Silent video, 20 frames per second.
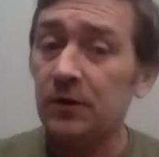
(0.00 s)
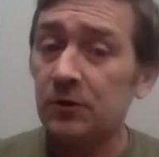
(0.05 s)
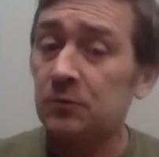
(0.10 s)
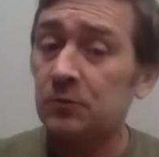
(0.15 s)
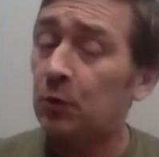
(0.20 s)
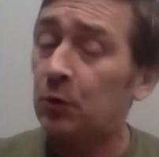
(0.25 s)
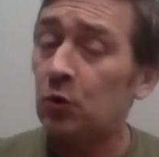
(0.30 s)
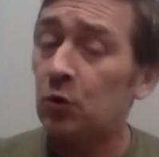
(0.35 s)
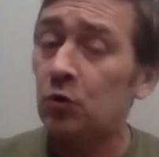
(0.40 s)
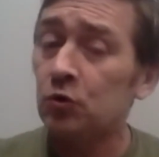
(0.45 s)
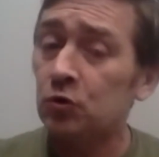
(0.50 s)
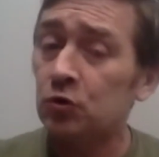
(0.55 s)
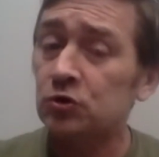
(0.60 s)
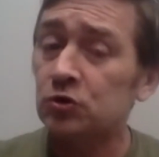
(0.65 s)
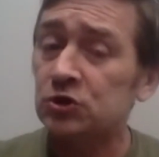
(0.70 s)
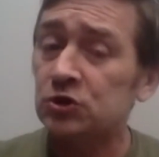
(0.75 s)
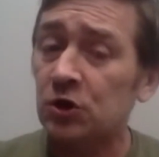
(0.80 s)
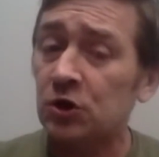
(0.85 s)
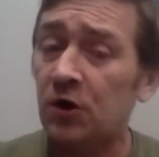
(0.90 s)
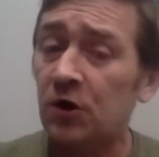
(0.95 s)
put out good
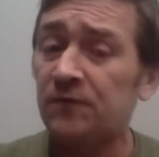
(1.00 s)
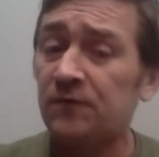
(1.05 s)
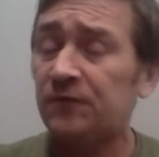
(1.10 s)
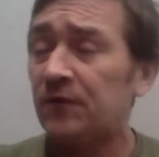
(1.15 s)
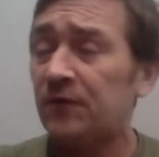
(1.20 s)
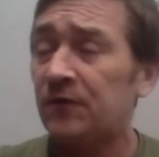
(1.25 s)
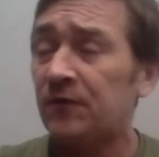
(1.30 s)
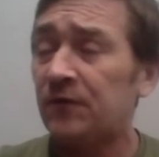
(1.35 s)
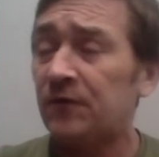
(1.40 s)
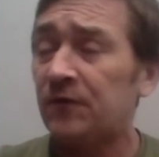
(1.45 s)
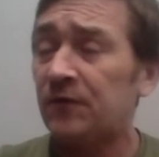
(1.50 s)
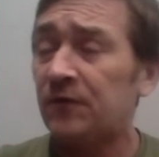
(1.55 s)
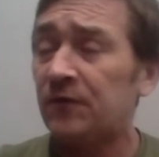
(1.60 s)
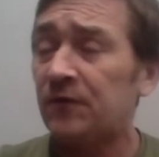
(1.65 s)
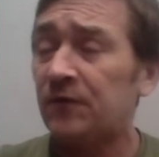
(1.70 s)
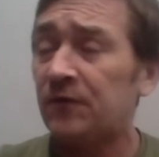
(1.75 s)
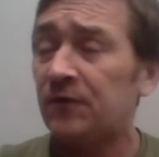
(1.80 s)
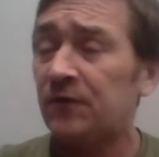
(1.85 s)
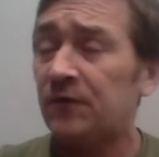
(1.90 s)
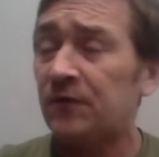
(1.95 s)
stuff
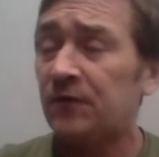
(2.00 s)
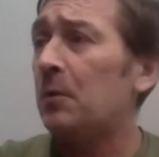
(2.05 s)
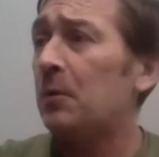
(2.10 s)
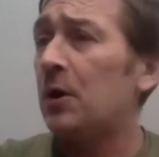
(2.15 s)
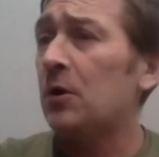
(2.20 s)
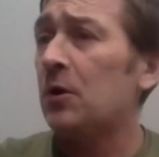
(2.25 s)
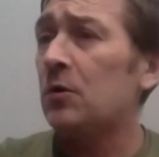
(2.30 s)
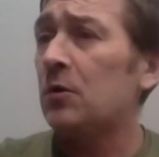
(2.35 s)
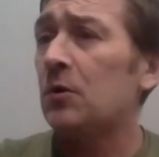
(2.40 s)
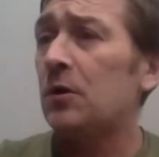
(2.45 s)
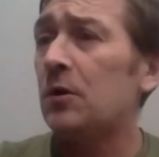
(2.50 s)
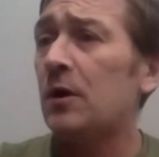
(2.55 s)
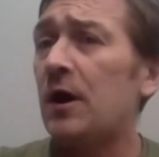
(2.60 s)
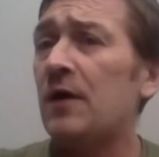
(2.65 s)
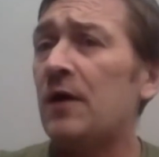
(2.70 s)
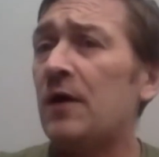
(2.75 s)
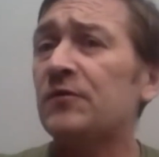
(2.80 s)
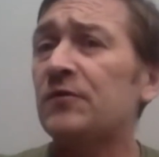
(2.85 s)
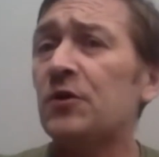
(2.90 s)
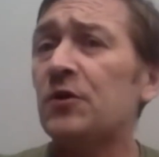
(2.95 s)
uh,
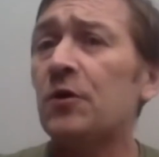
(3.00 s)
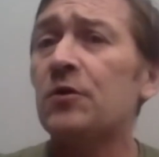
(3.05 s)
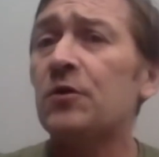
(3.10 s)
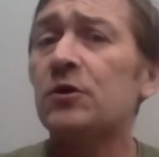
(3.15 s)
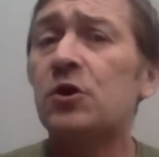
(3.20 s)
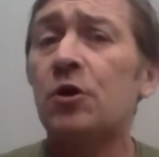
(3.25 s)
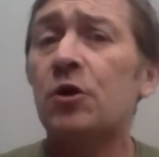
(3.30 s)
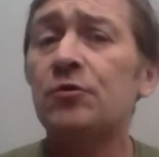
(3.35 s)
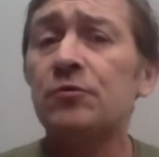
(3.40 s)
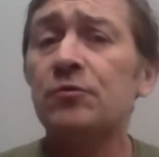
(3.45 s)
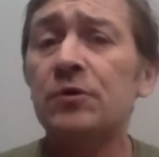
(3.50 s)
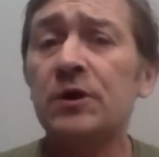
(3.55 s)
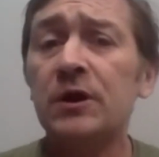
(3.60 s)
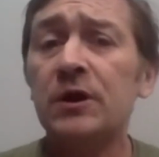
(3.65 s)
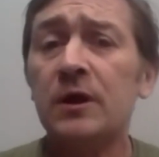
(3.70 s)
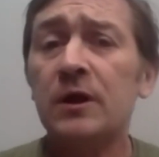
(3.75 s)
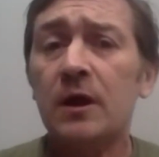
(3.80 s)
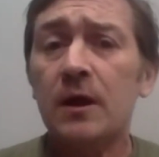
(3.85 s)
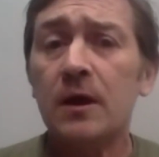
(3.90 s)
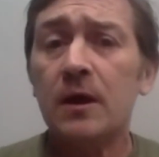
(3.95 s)
about every other
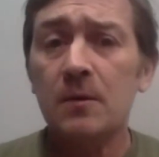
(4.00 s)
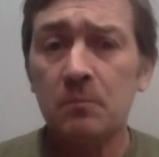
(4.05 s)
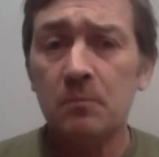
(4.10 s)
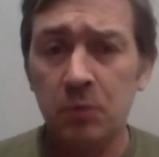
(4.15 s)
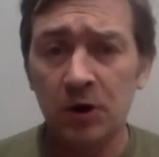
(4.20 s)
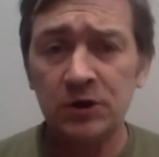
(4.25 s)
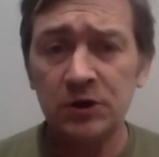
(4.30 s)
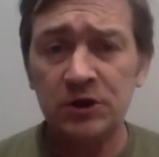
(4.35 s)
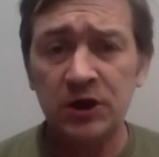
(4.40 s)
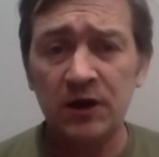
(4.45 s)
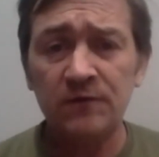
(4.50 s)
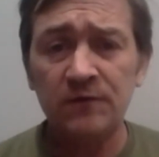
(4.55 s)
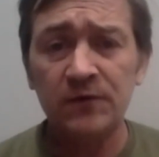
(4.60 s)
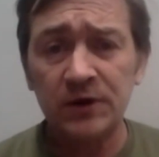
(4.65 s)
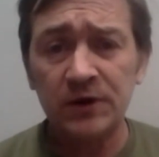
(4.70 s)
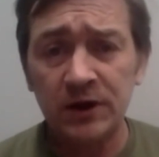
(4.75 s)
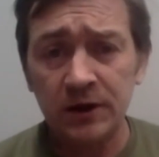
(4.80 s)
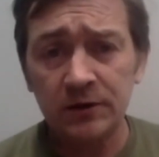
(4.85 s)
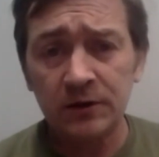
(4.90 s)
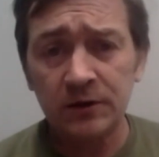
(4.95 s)
country, but do you ever
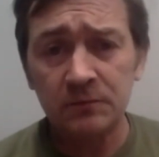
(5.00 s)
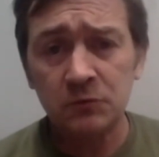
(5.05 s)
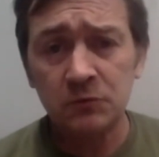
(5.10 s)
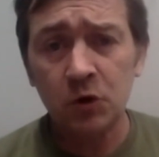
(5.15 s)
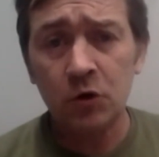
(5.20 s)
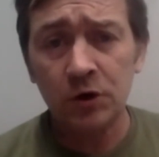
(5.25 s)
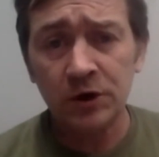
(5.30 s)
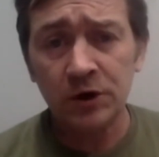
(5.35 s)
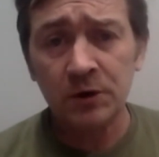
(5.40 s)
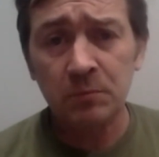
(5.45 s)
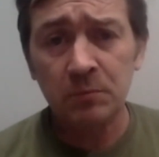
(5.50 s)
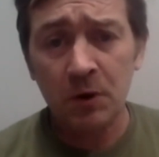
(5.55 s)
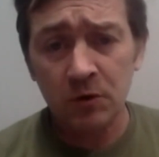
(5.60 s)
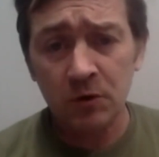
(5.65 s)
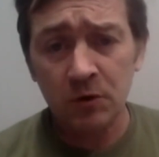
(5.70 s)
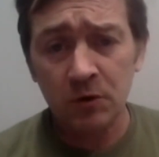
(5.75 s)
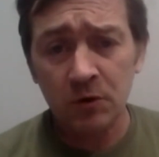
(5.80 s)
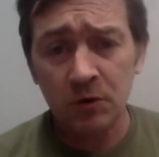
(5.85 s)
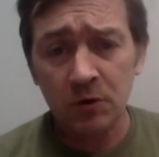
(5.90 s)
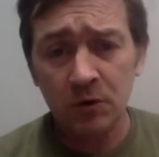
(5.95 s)
hear them talking about
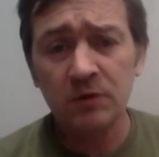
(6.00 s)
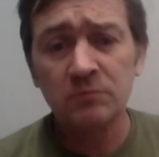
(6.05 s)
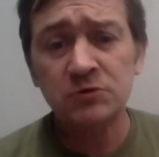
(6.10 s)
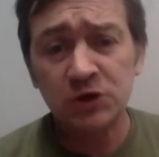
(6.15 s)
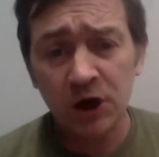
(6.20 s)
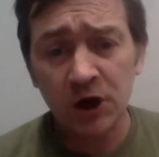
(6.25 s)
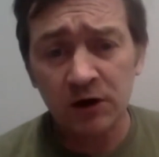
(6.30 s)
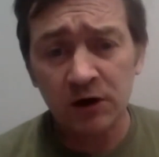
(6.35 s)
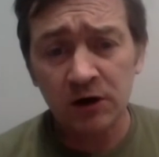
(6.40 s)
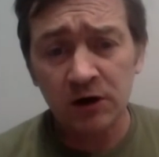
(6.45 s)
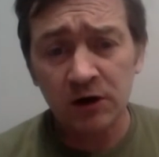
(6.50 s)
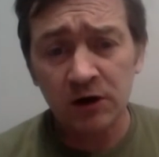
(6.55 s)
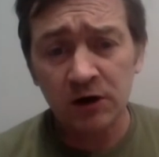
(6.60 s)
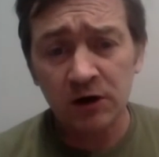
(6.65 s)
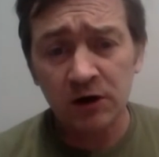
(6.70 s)
themselves?